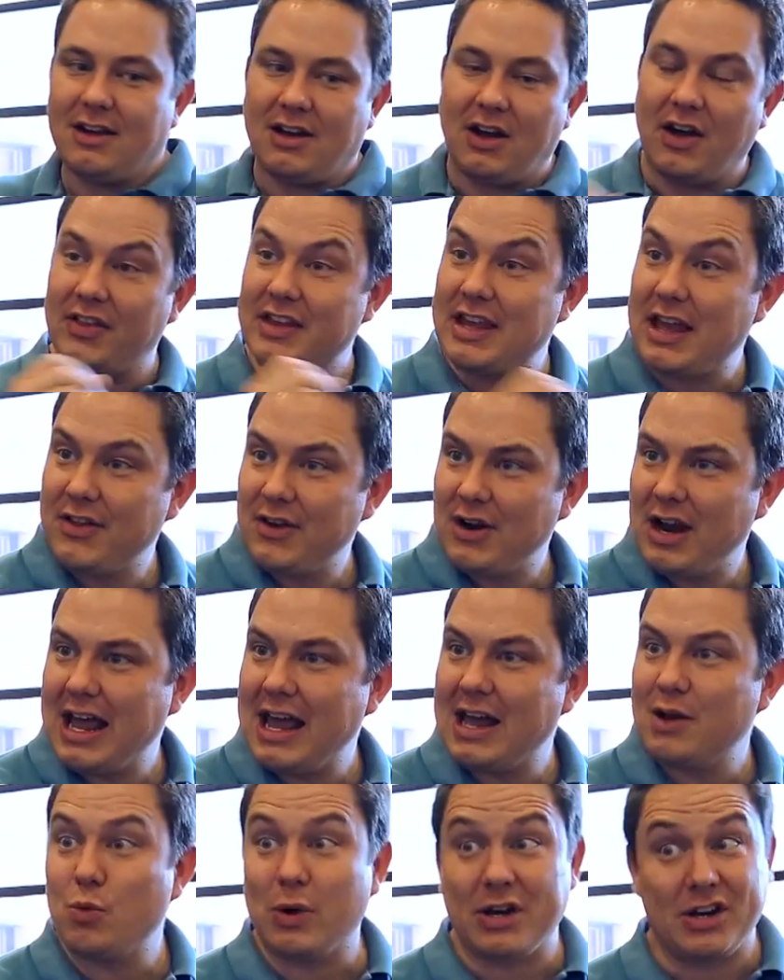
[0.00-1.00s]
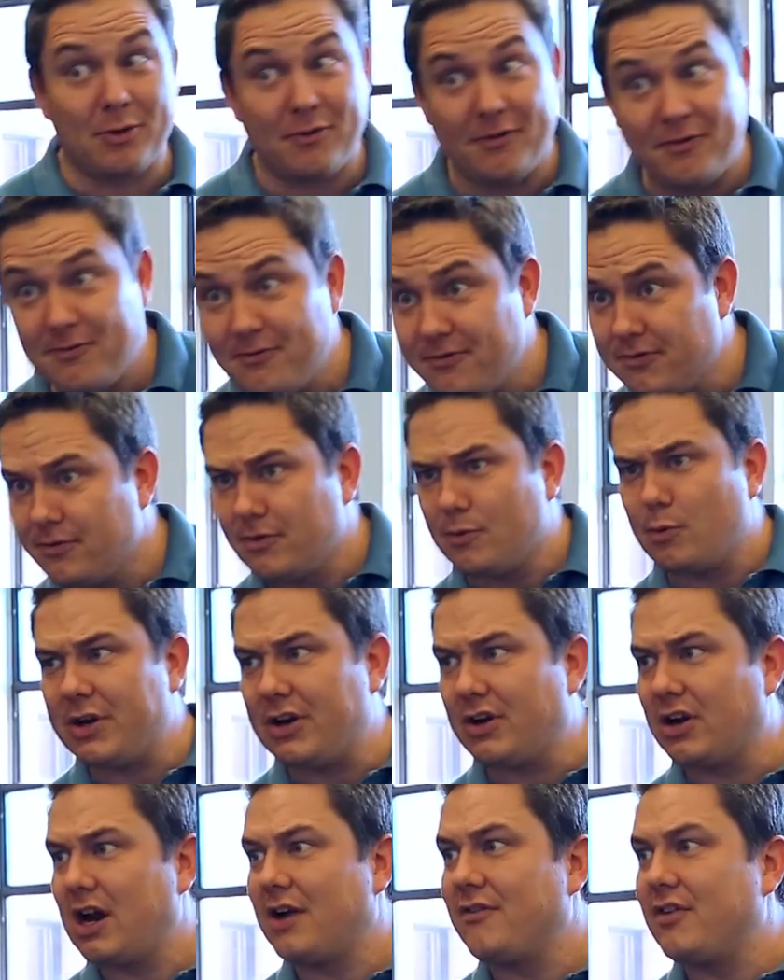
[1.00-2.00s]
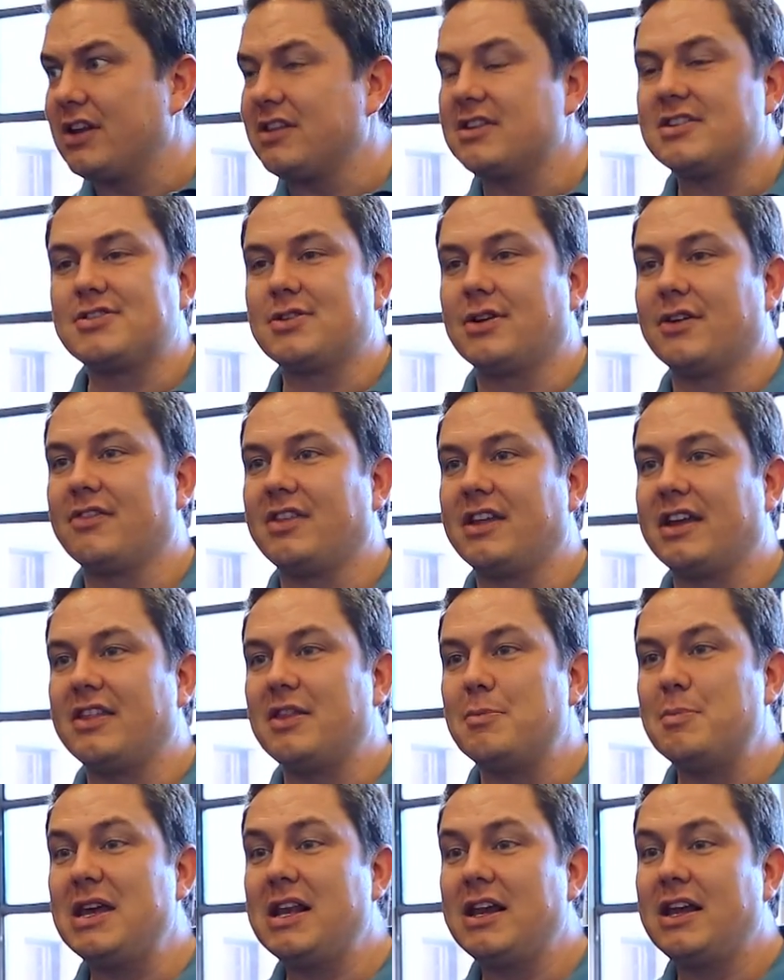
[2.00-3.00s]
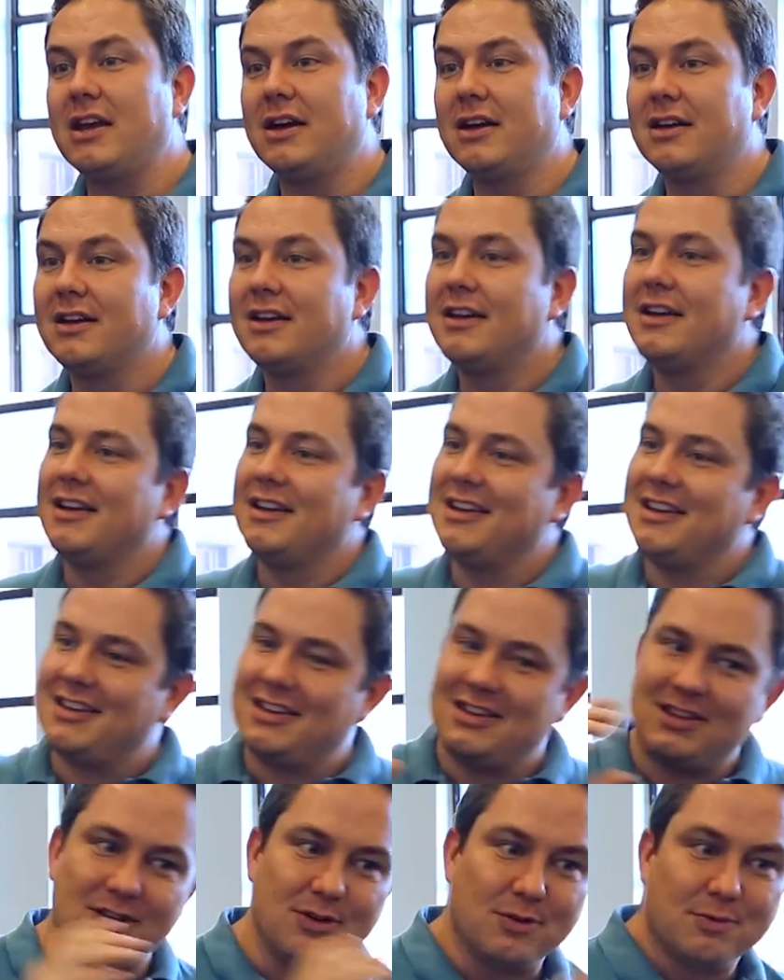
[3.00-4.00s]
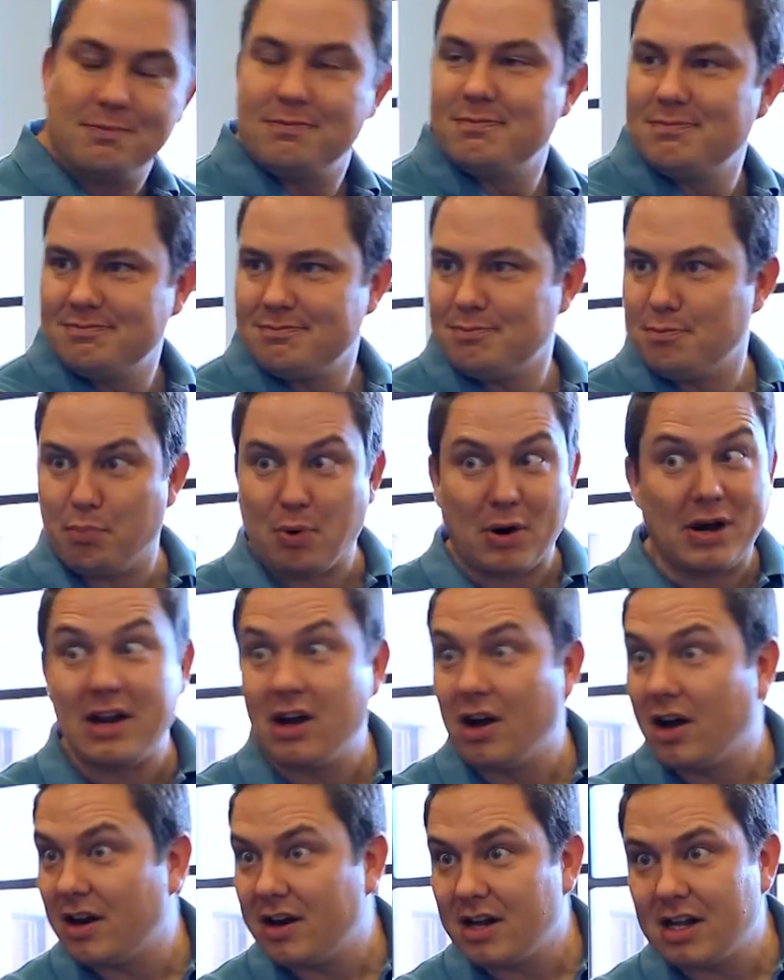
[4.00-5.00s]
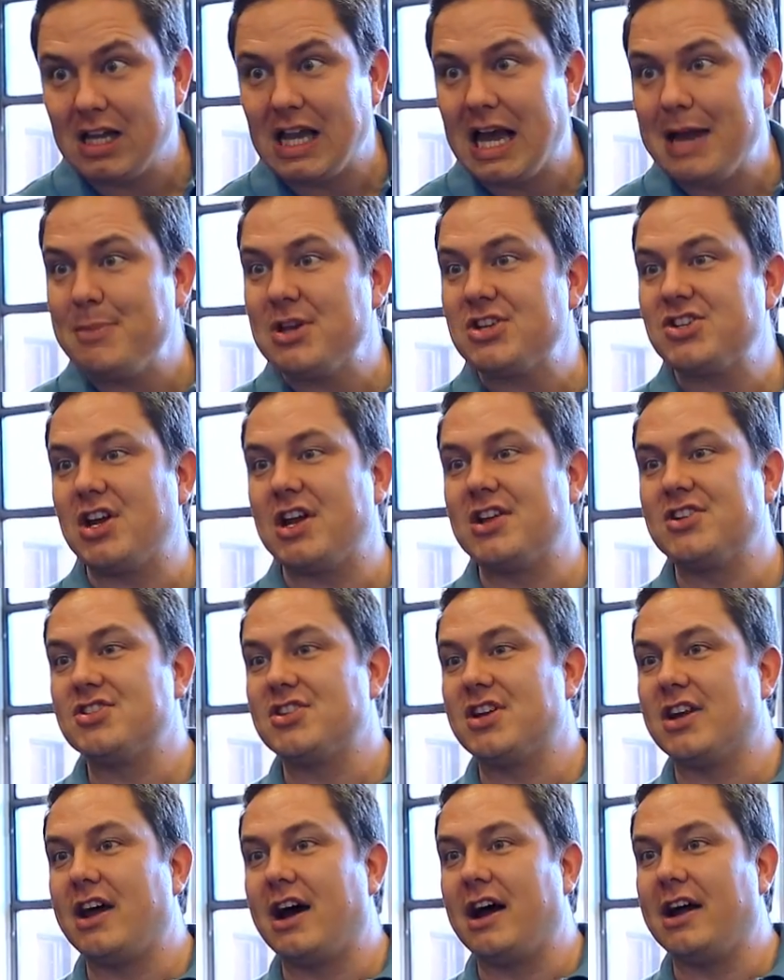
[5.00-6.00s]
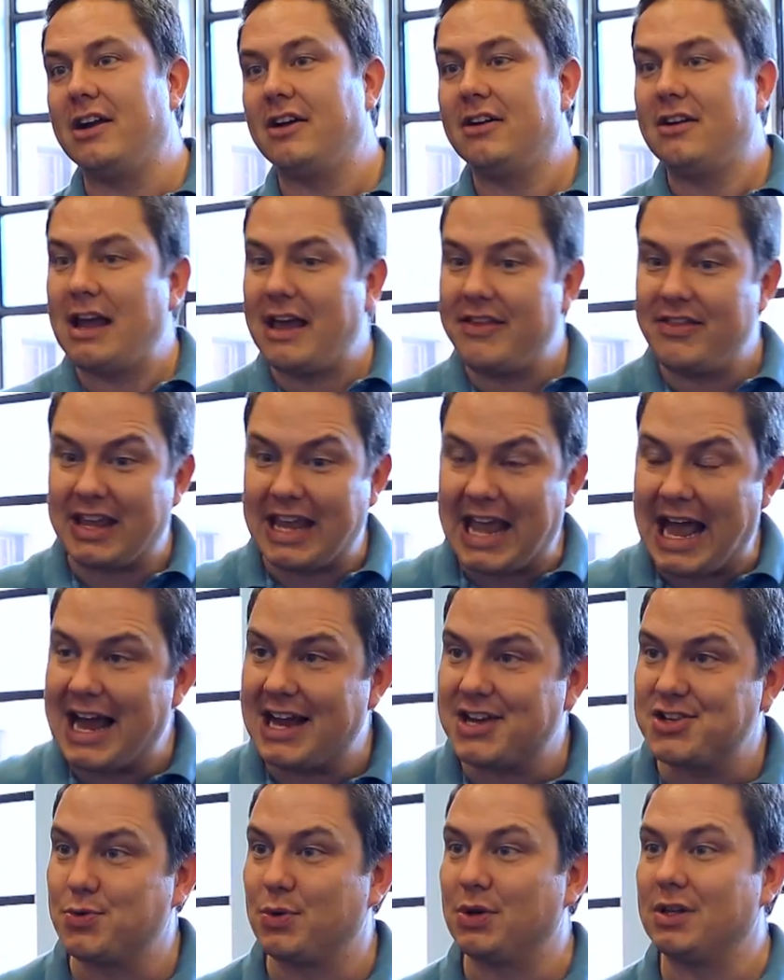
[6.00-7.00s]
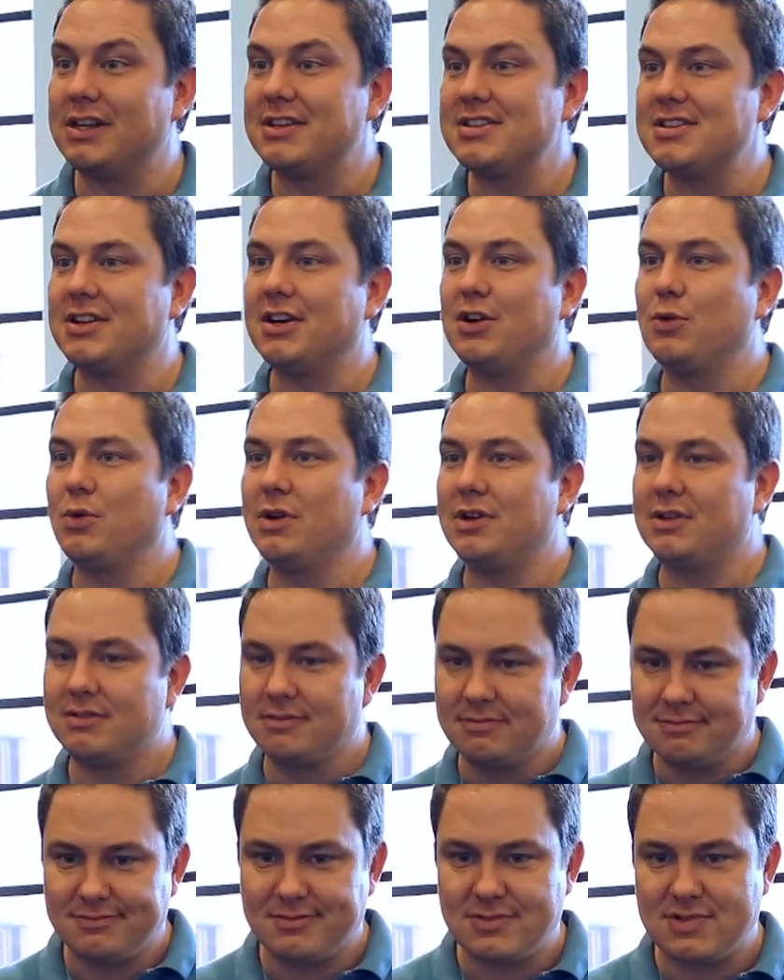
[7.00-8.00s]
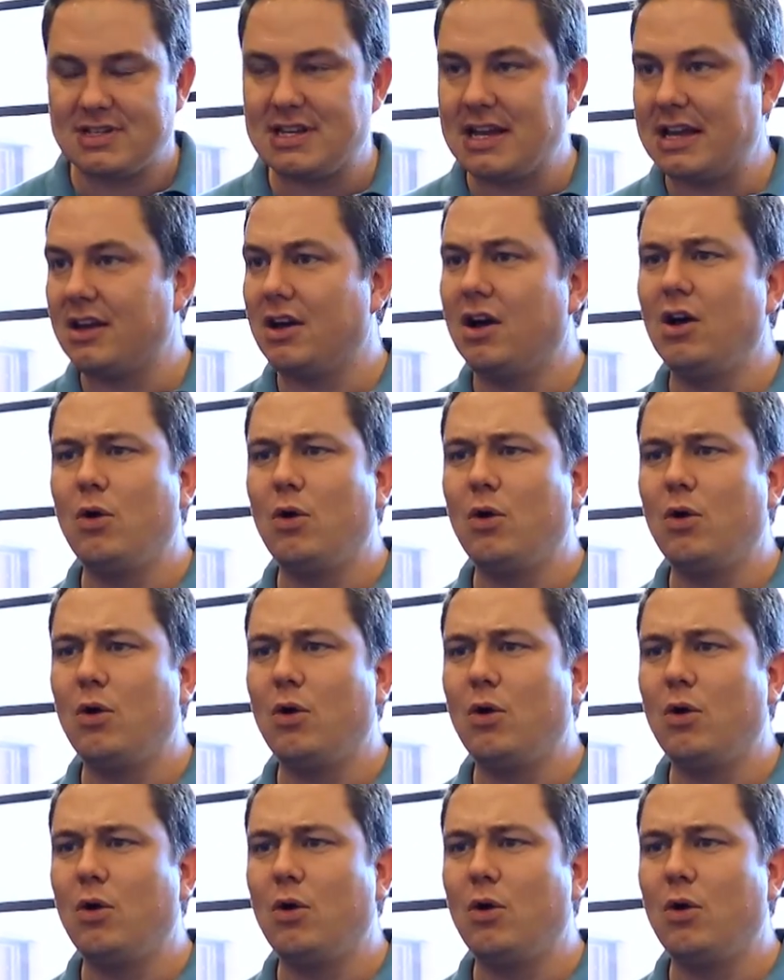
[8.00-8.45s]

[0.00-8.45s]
On the other hand, when you're covering this sort of thing in the media, you bring on a climate change denier, and the casual listener would say,